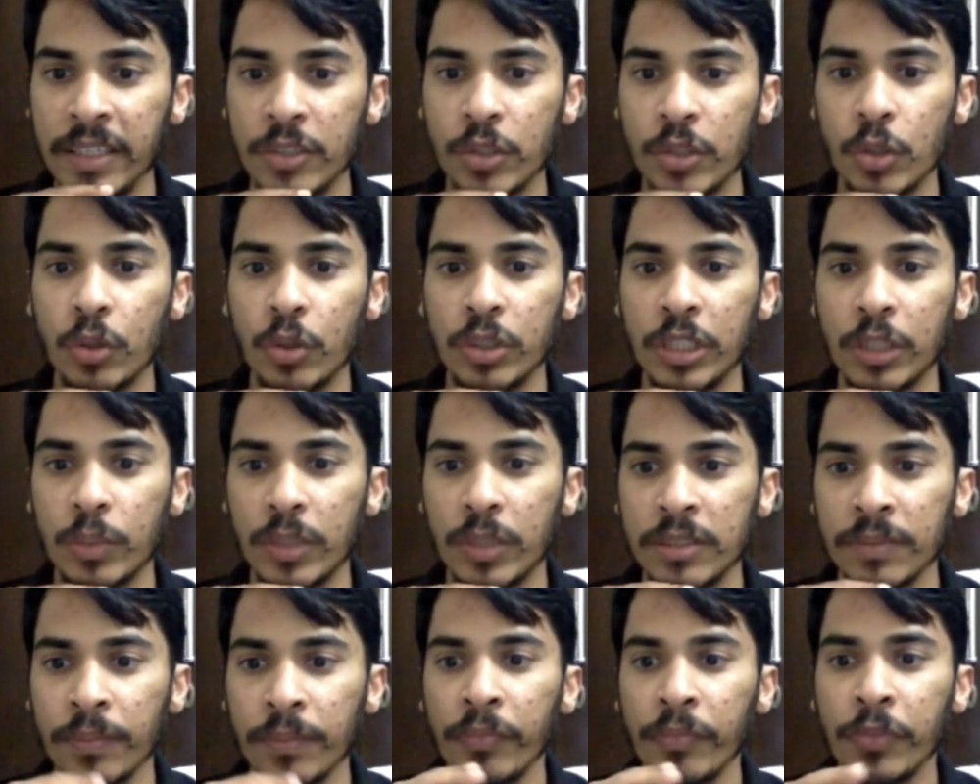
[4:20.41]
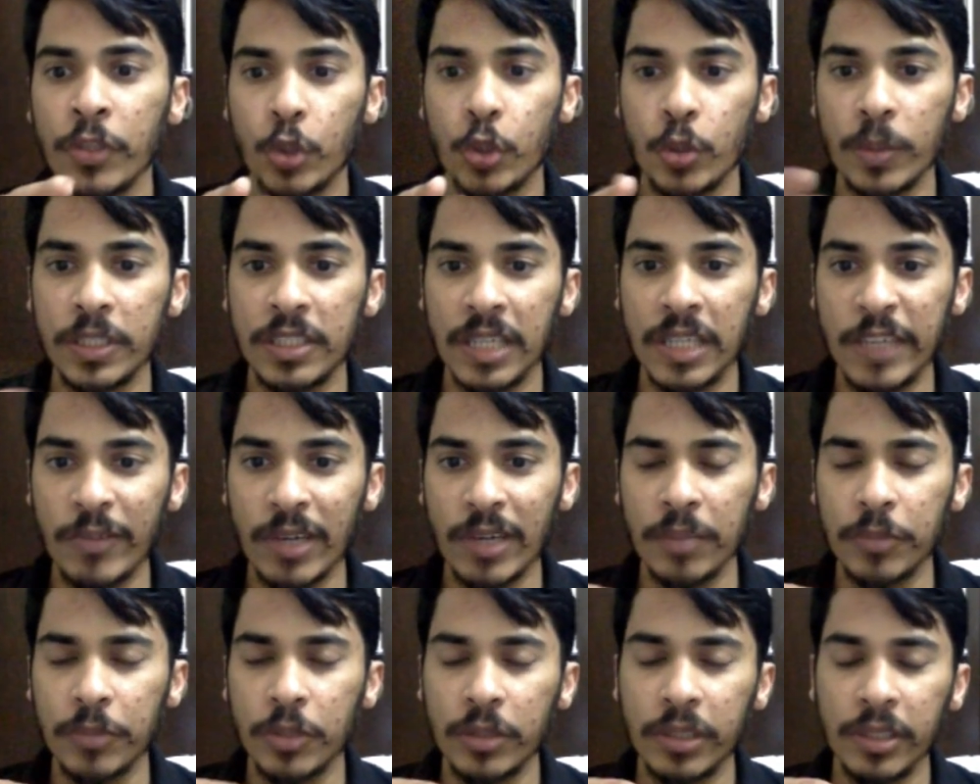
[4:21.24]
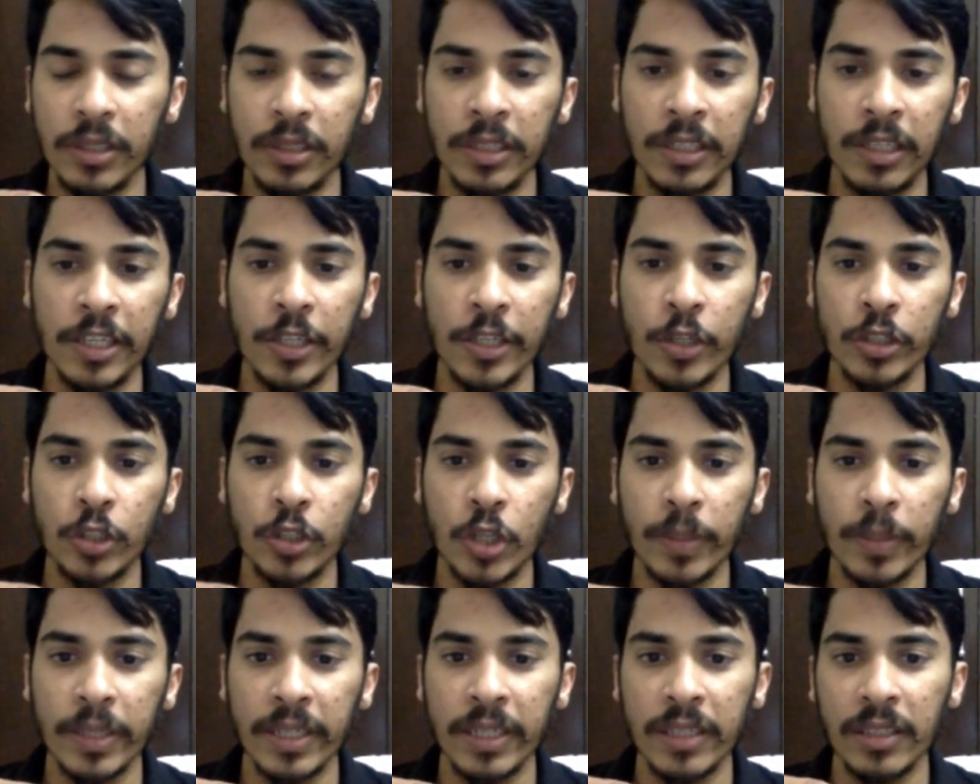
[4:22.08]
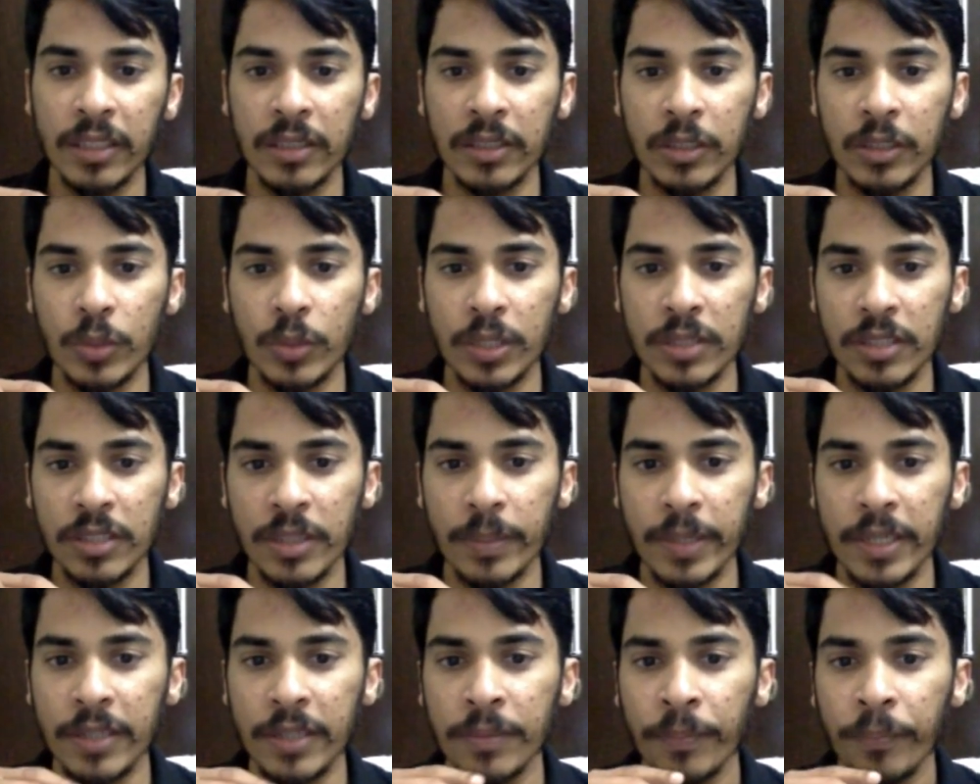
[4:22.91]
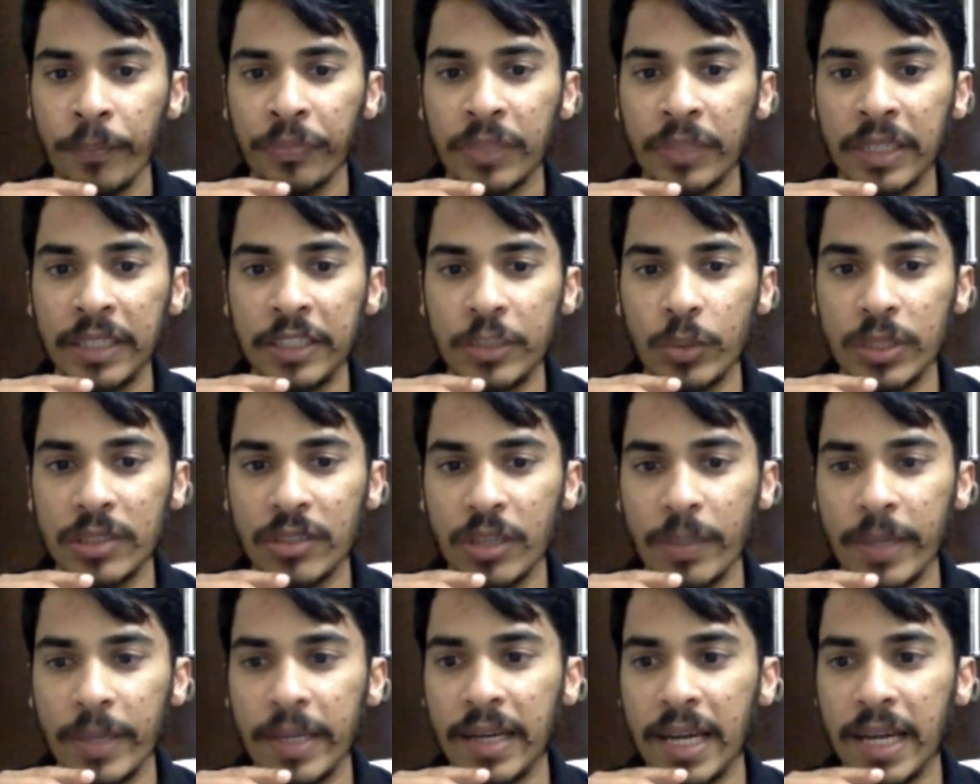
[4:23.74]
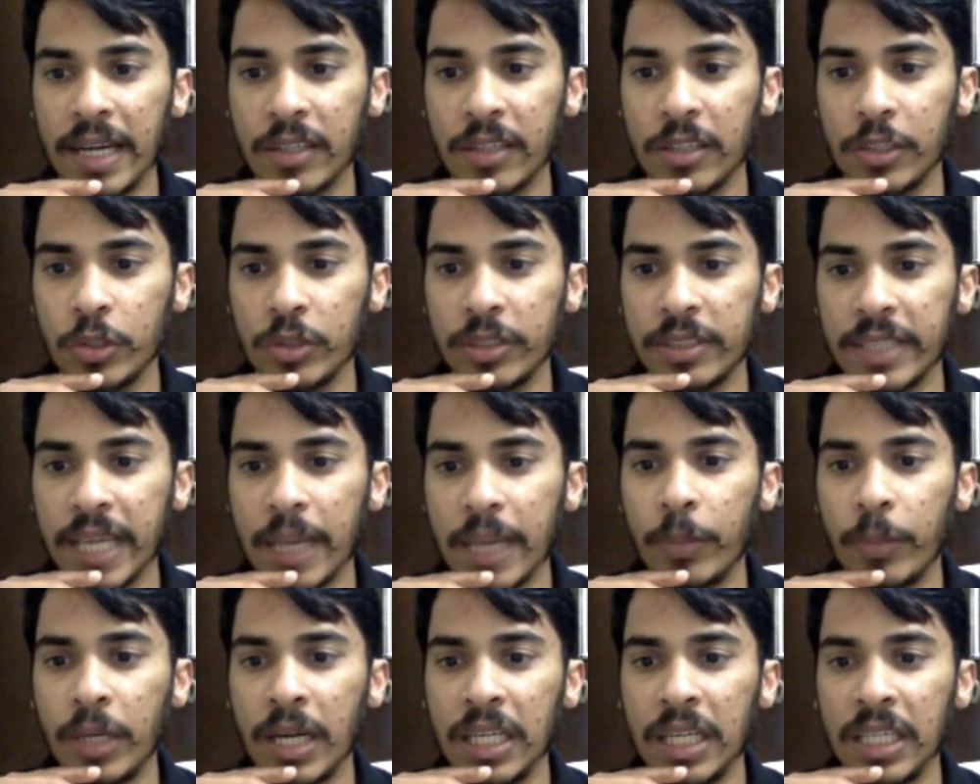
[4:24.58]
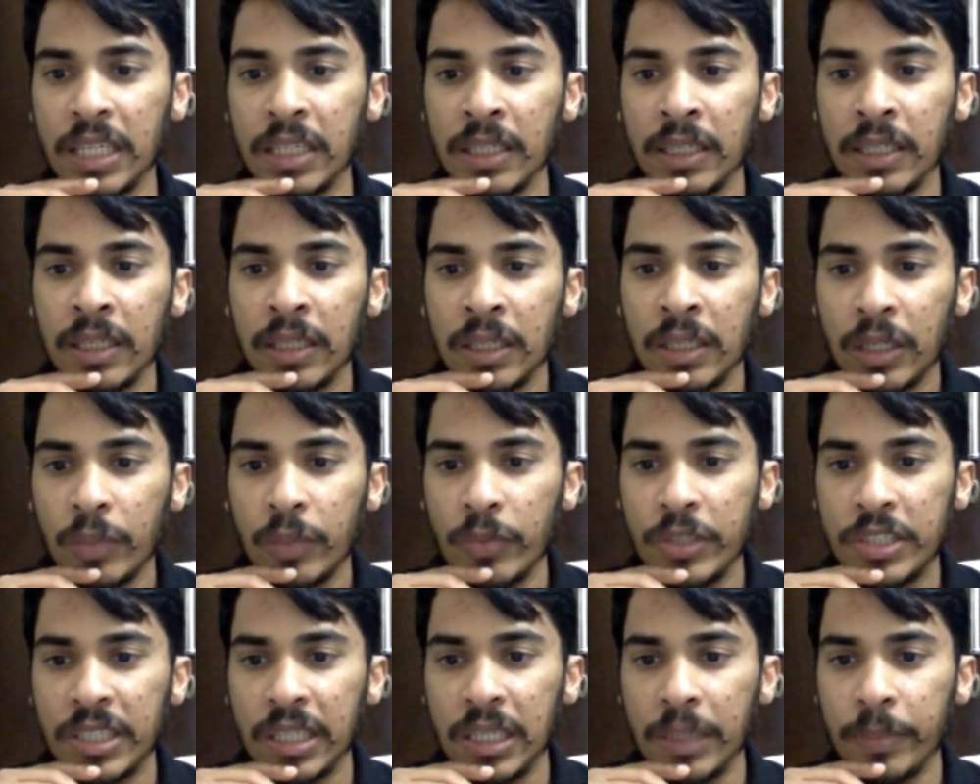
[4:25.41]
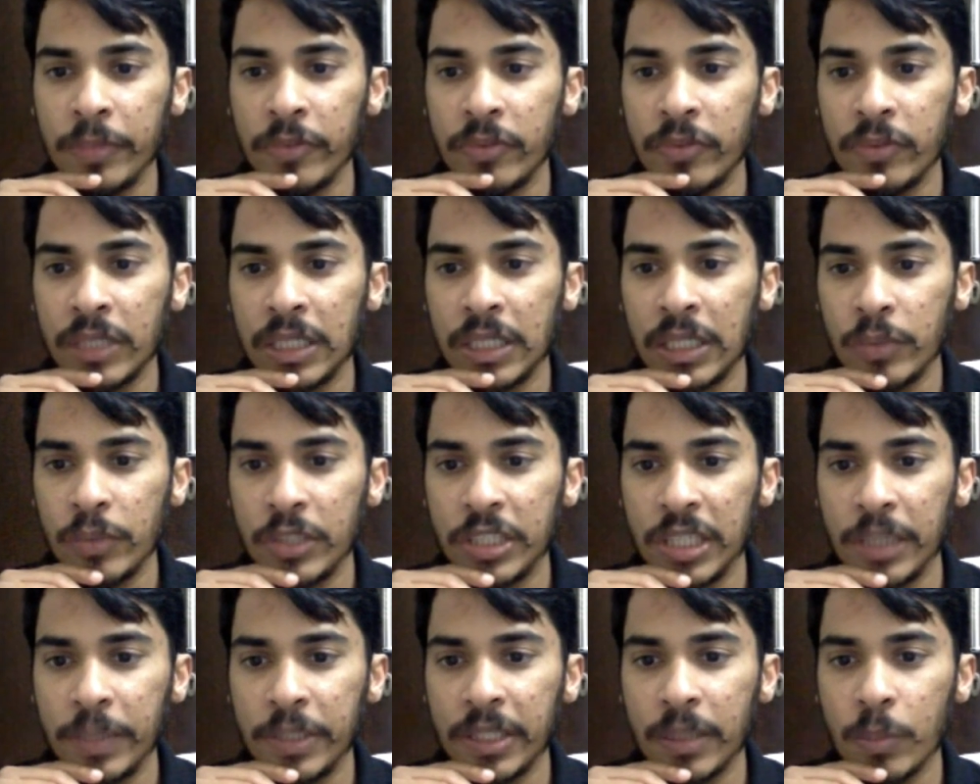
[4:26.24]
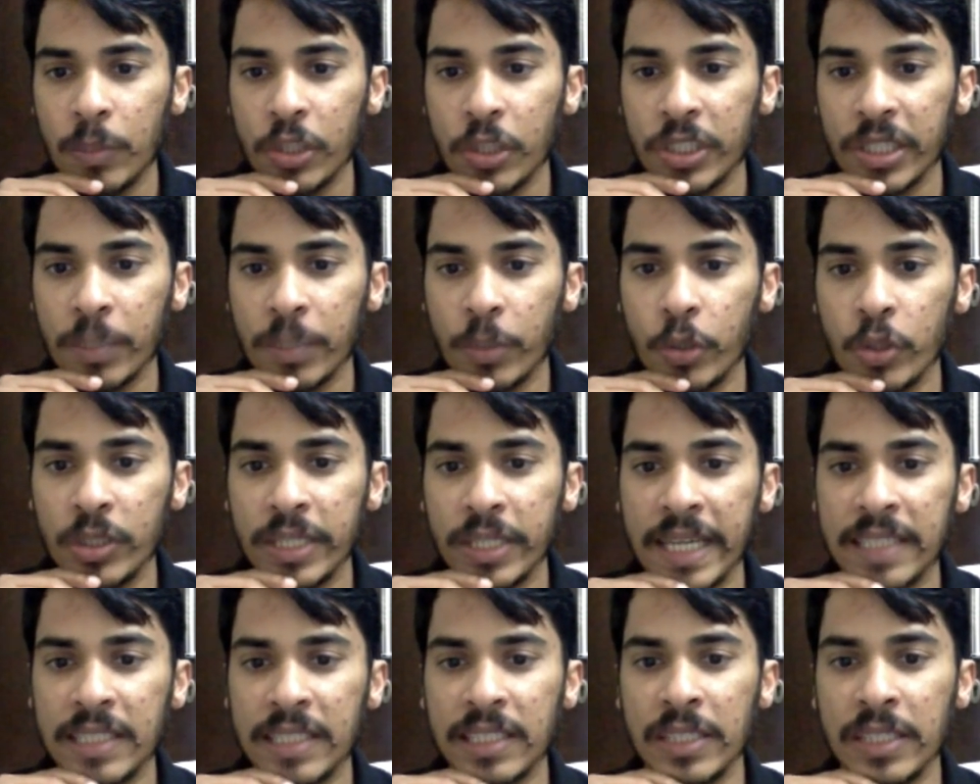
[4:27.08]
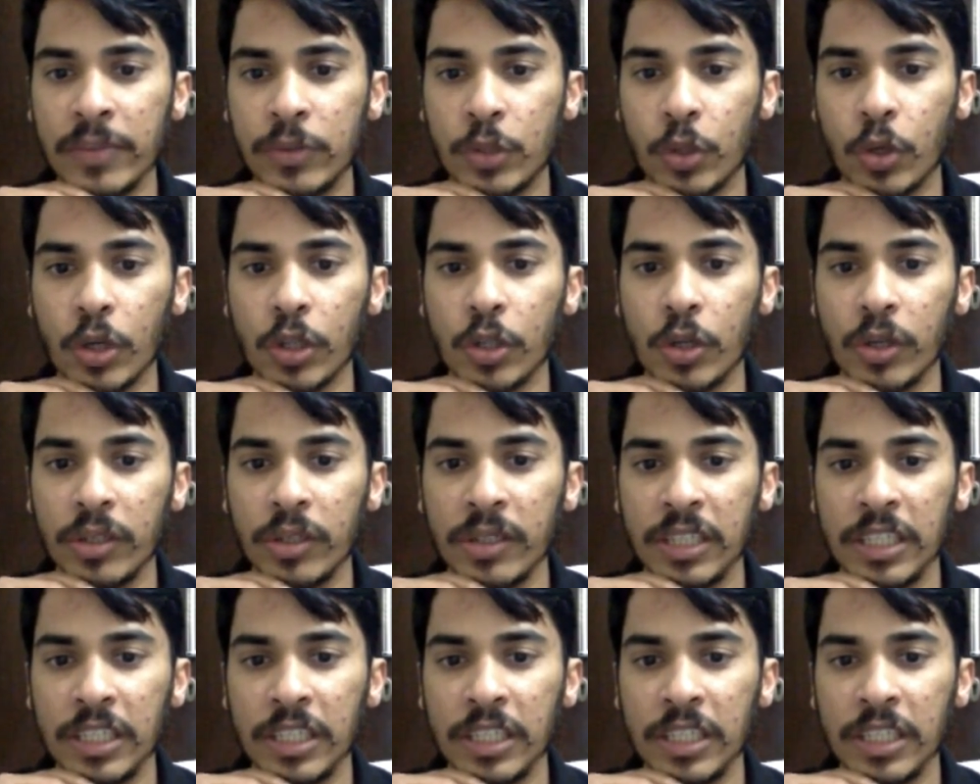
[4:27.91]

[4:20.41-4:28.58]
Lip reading: So there was too much lever arm to the glenoid component, and it was remained lateral to the scapula, which limited motion and produced excessive torque on